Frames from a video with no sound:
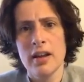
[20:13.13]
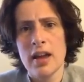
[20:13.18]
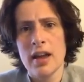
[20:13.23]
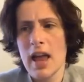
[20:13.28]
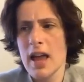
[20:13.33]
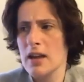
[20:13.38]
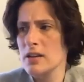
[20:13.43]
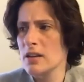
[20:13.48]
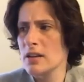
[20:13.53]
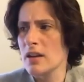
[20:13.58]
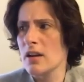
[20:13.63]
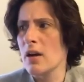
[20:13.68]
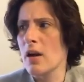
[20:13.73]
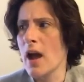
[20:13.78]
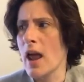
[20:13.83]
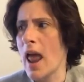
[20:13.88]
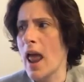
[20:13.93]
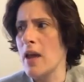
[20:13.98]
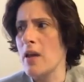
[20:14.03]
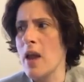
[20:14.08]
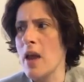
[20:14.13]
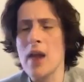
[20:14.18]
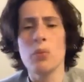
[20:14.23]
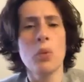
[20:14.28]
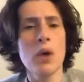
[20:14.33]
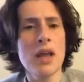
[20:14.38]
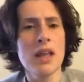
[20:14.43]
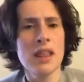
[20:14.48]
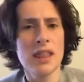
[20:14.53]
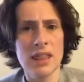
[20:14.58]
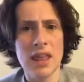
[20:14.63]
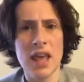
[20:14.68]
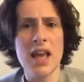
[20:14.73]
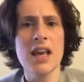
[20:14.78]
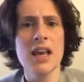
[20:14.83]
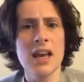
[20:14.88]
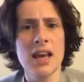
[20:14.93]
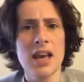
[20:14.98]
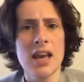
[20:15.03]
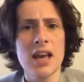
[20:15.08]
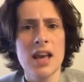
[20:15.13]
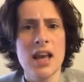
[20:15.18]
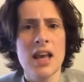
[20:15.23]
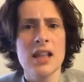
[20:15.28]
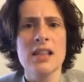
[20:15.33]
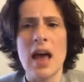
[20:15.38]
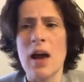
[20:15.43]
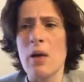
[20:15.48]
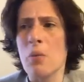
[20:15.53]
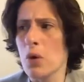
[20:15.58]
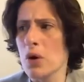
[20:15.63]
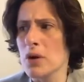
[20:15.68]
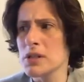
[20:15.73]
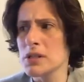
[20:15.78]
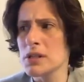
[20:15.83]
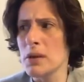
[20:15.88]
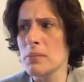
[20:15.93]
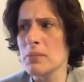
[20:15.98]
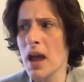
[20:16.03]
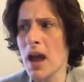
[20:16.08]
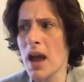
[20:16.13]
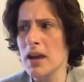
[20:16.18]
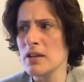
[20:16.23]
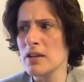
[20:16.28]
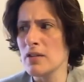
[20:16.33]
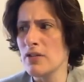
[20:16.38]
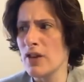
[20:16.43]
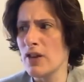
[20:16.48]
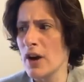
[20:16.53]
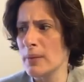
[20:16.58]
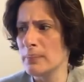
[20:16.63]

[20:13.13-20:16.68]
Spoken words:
And we think that we're some kind of